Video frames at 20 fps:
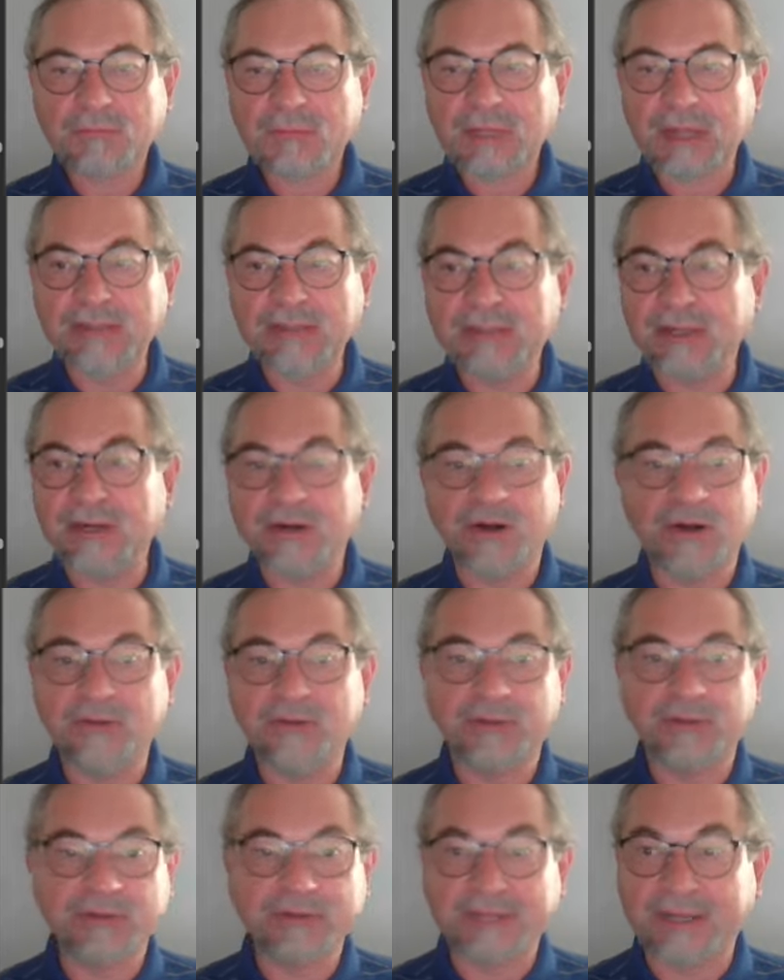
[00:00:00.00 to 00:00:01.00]
And there,
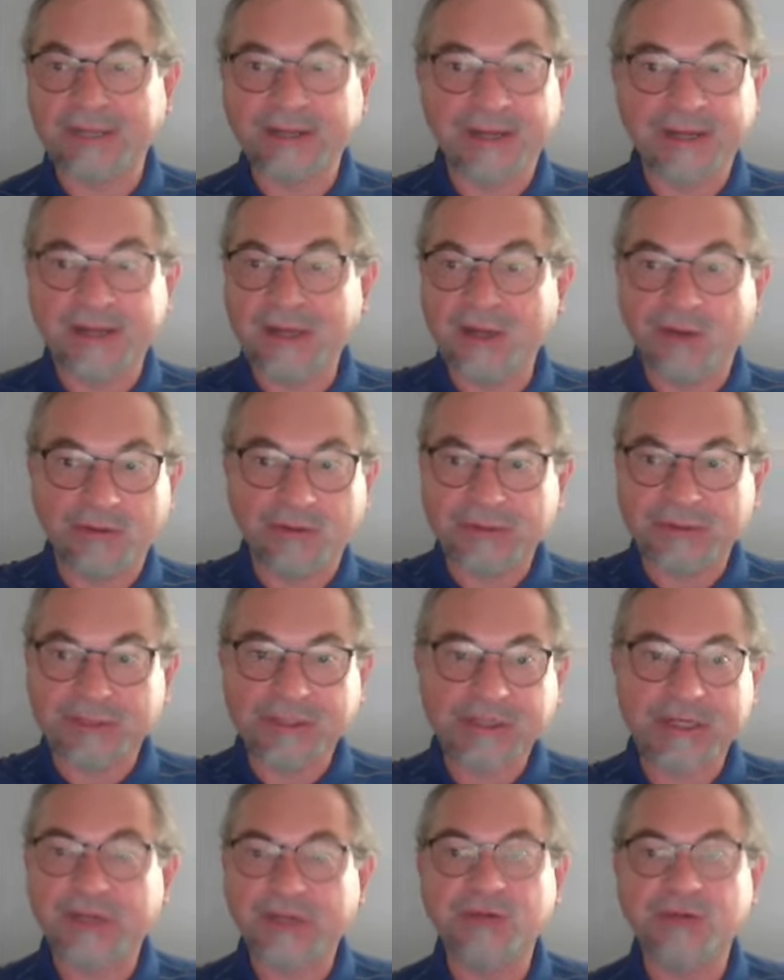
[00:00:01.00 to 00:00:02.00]
or, than any other
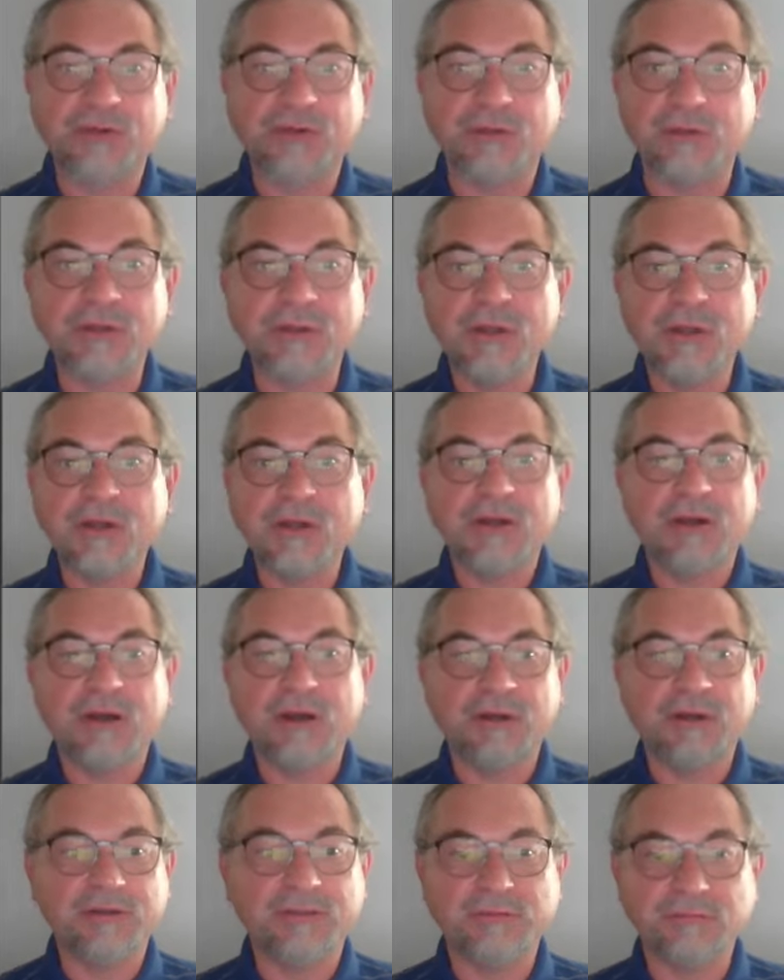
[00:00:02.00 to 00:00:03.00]
schedule,
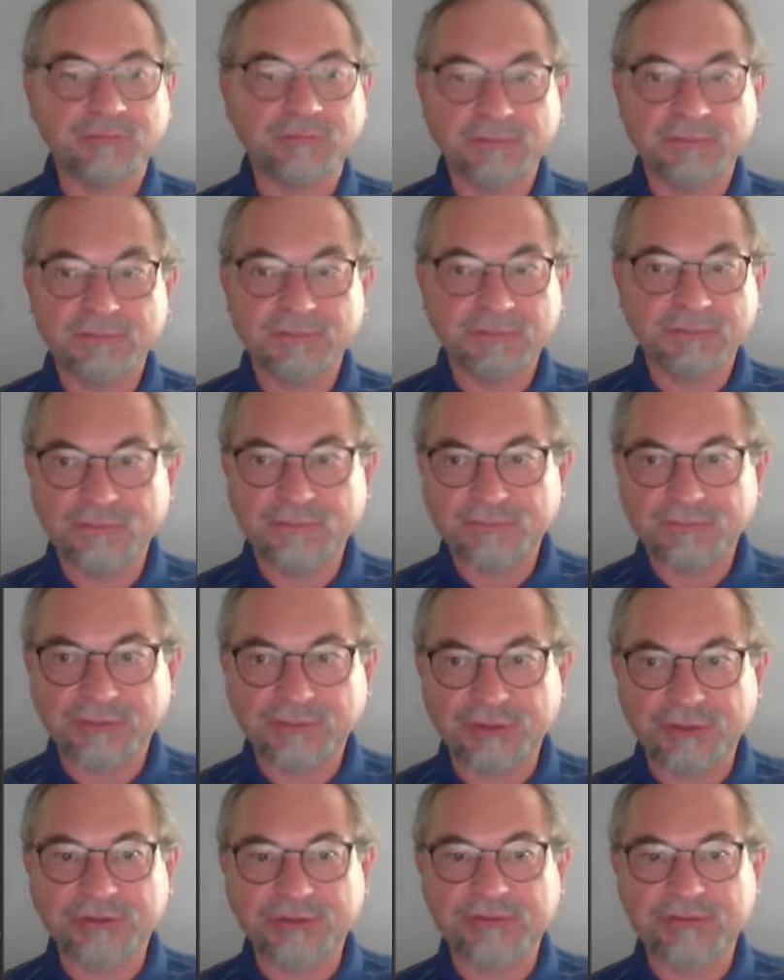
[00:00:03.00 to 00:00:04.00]
uh,
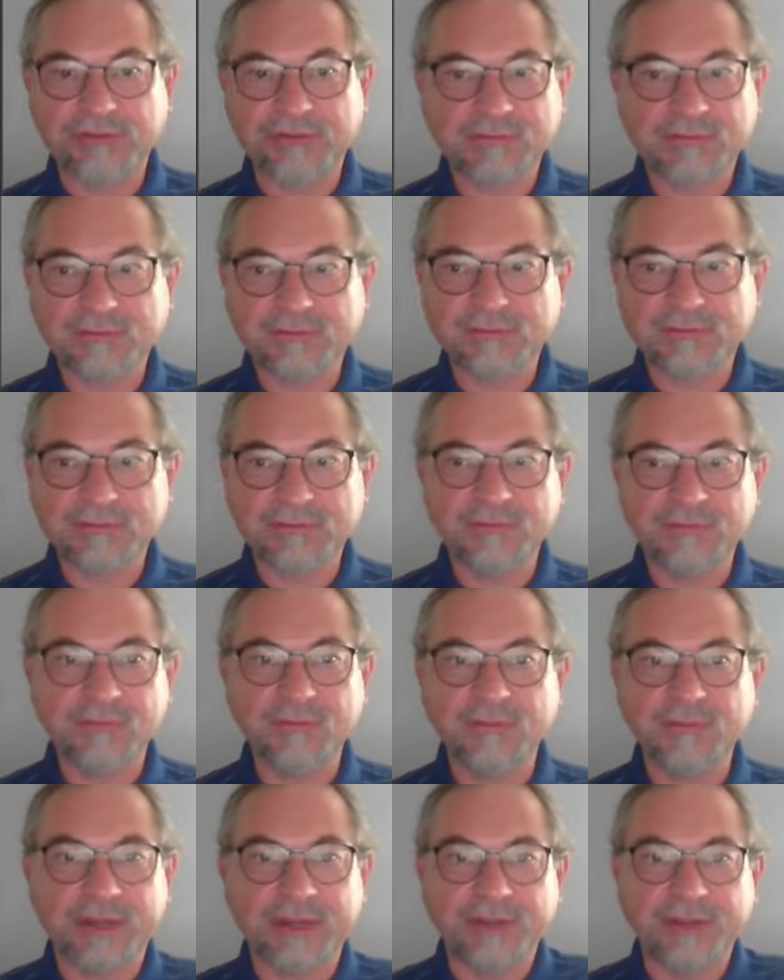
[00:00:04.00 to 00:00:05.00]
just
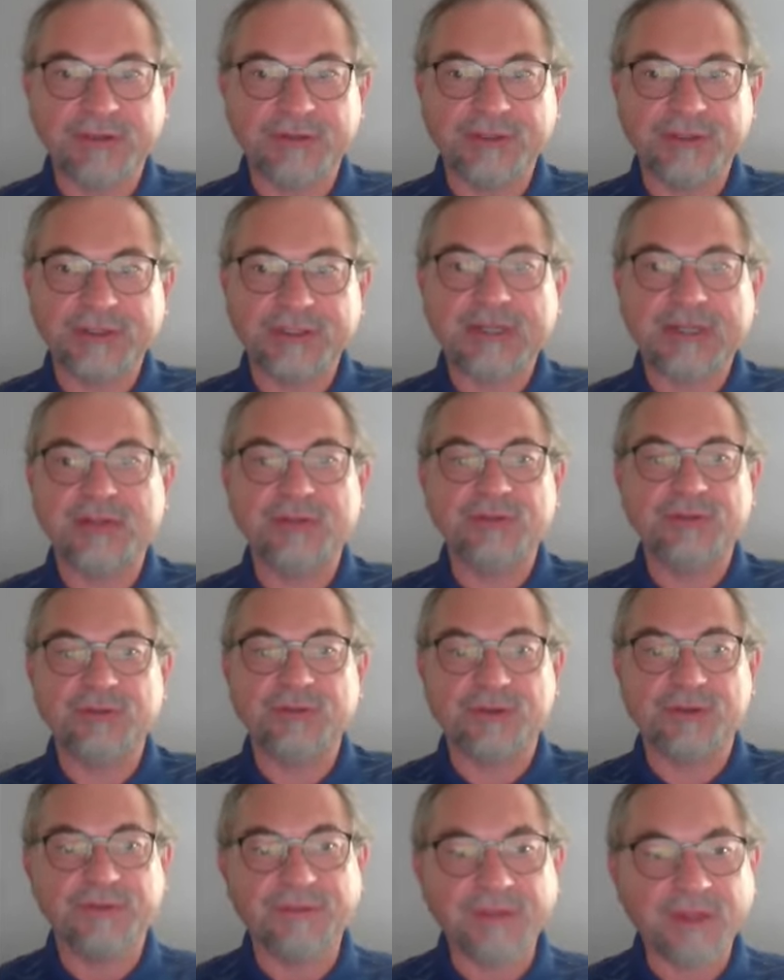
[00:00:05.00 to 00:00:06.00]
any other schedule
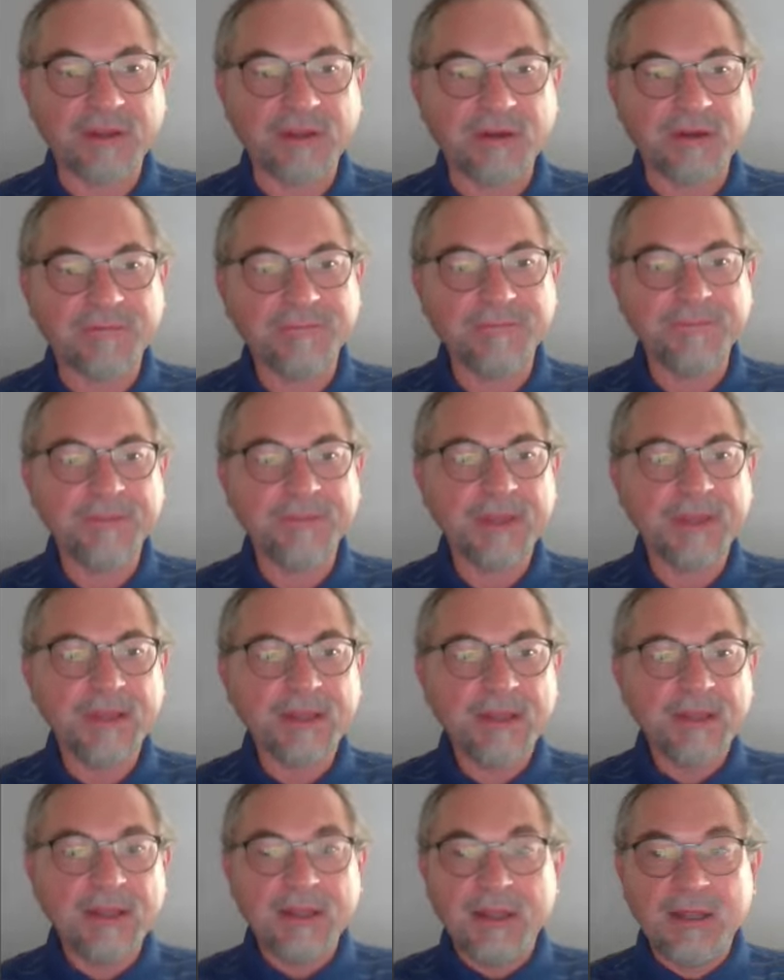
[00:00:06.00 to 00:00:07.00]
you can think of.
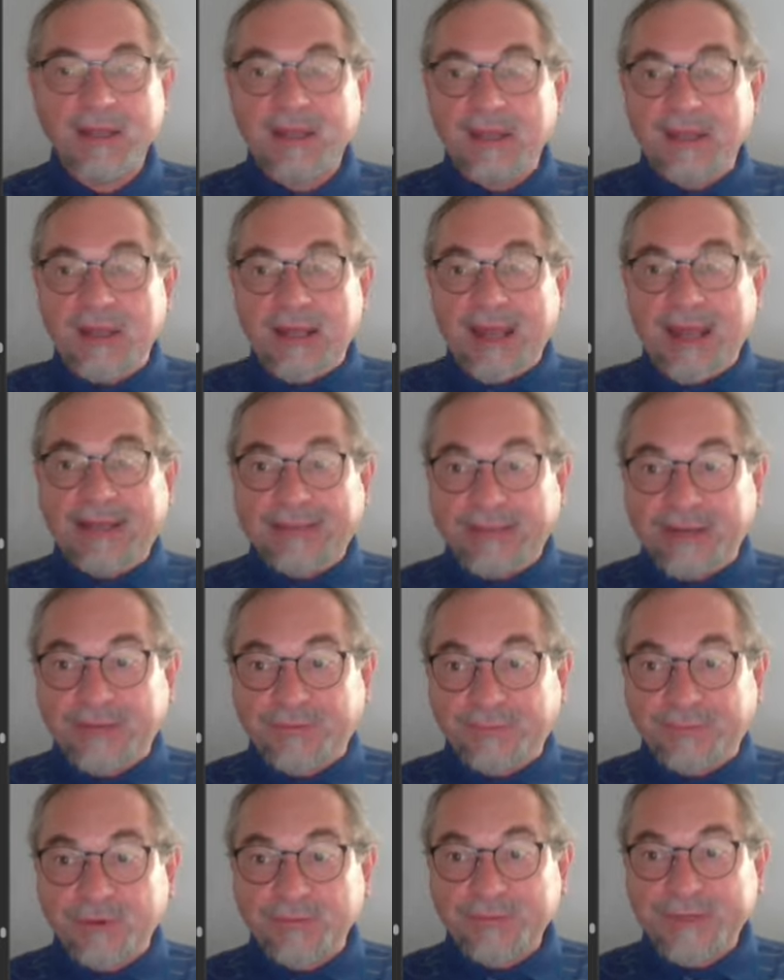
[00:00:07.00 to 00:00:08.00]
And
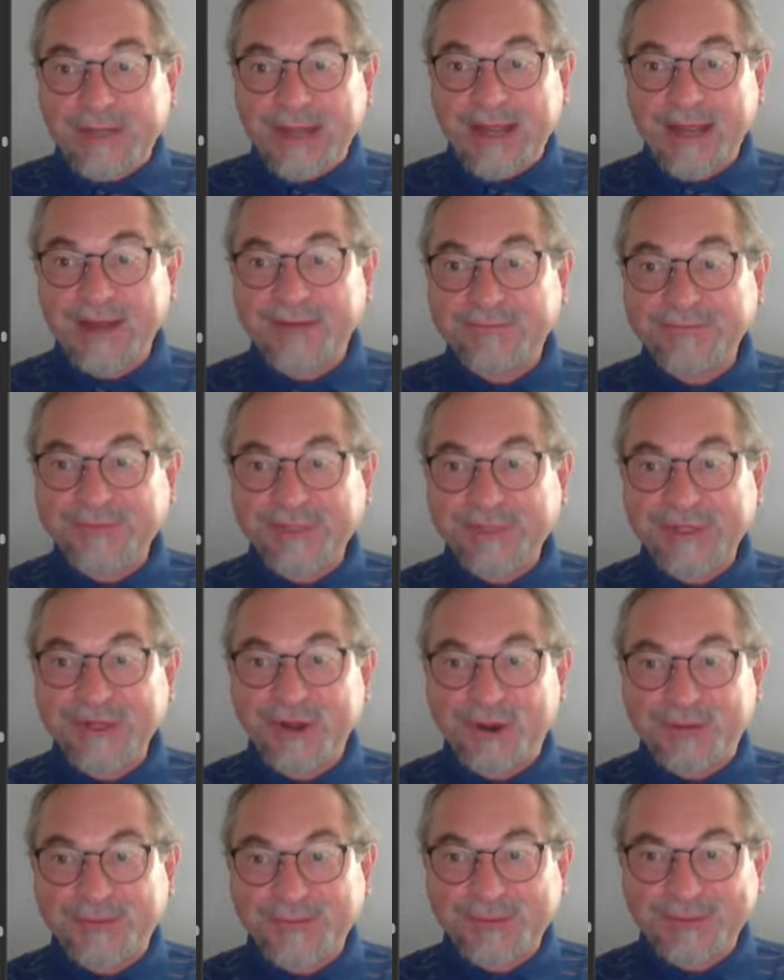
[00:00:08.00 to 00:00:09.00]
therefore, we have the
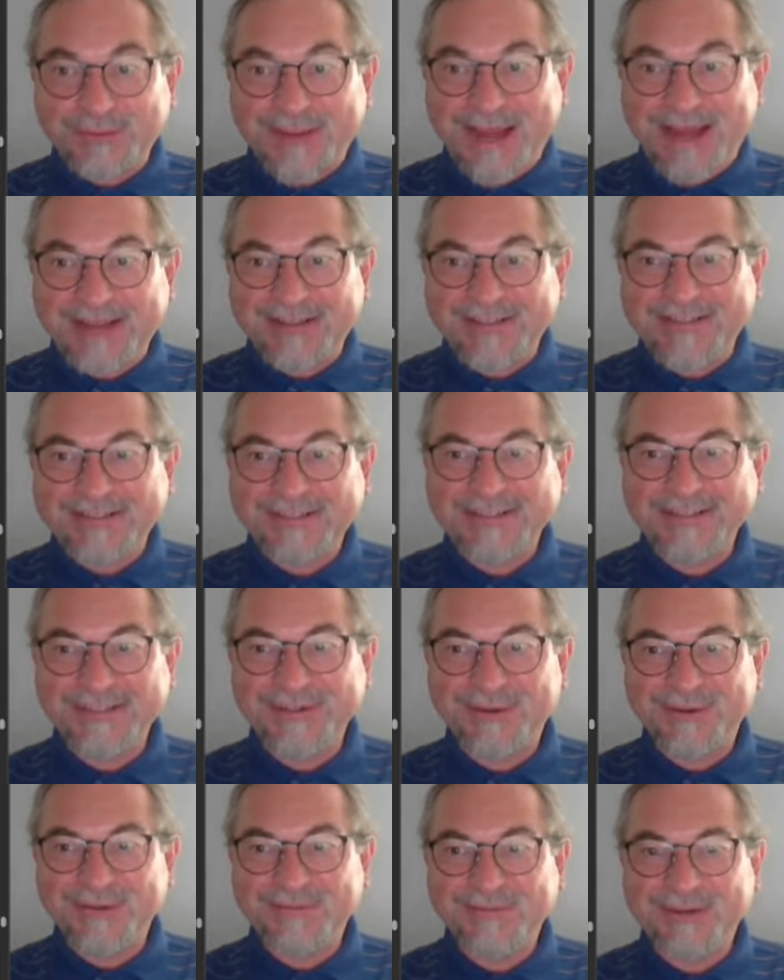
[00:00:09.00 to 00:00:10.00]
optimality
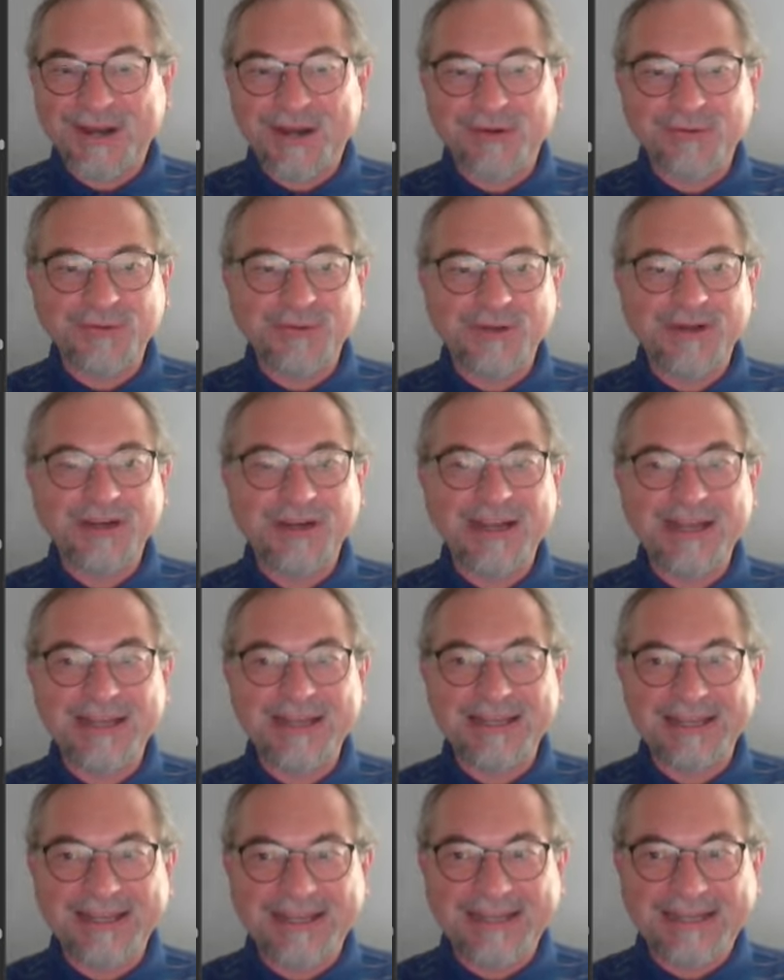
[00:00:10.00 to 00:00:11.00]
of our
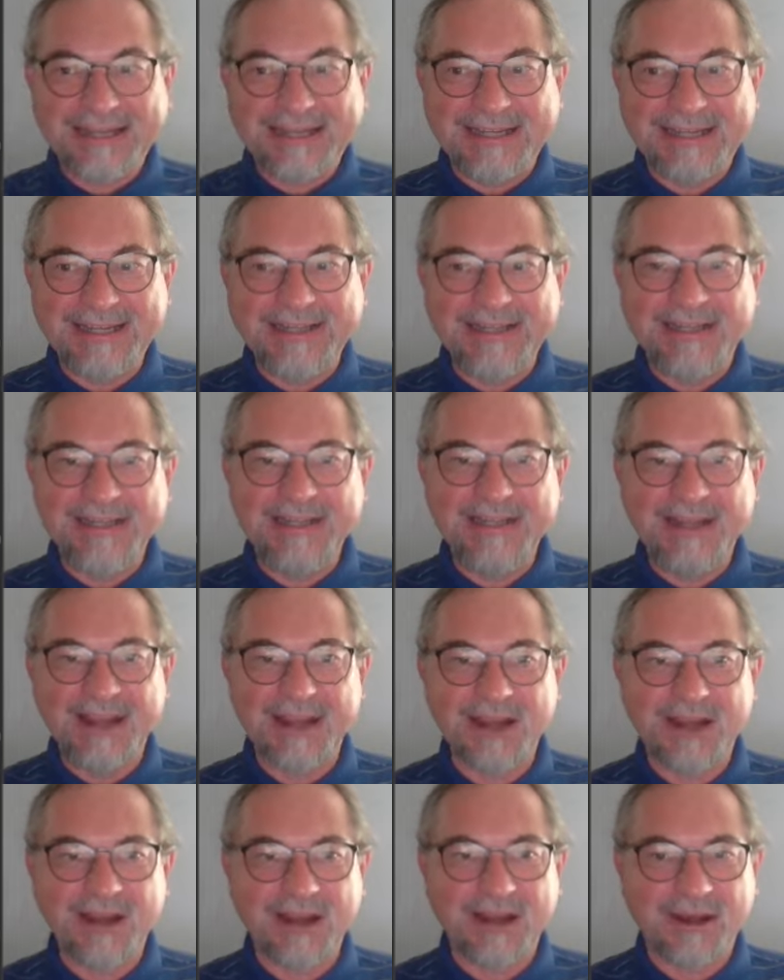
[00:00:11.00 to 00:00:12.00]
greedy
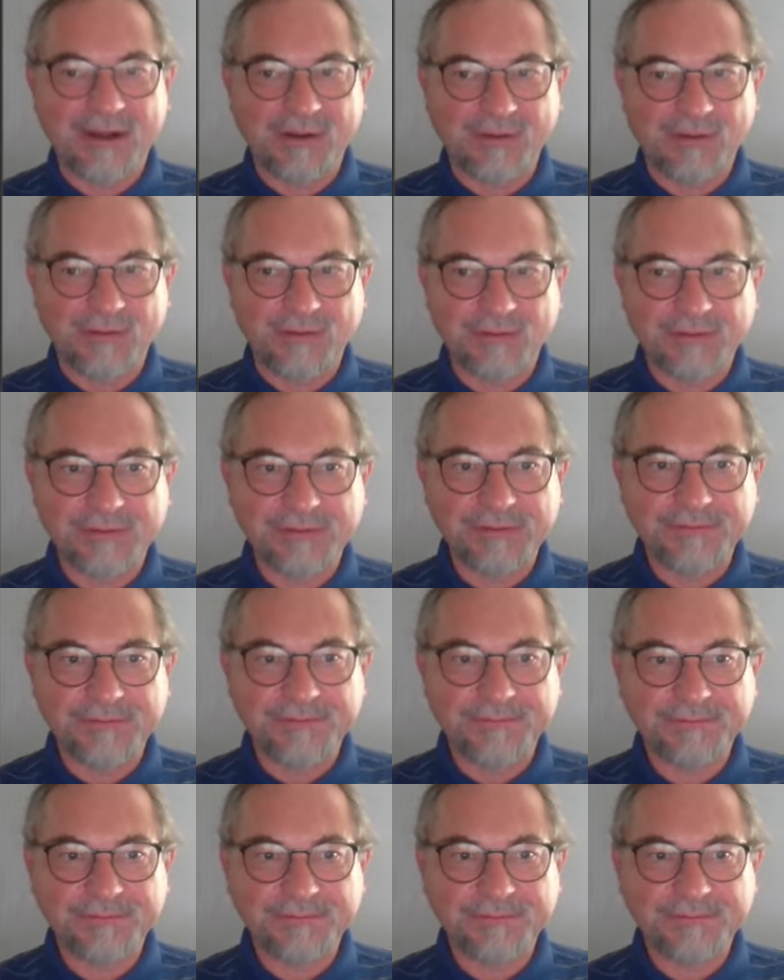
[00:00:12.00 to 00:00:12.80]
algorithm.